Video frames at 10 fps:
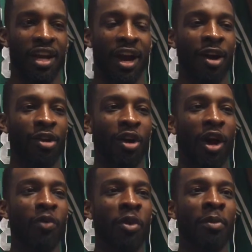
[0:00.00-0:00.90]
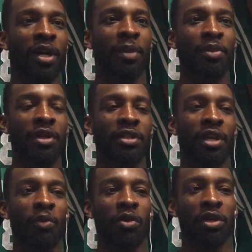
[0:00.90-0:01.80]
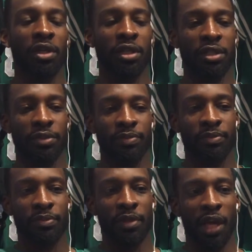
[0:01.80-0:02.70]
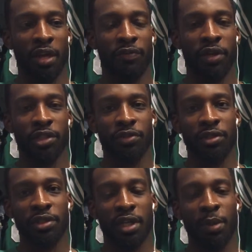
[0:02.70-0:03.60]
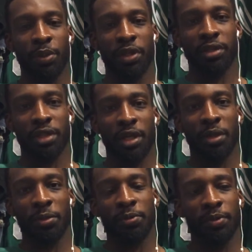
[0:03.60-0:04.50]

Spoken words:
Oh, no, I wore them a couple years. I wore the anniversaries a couple years ago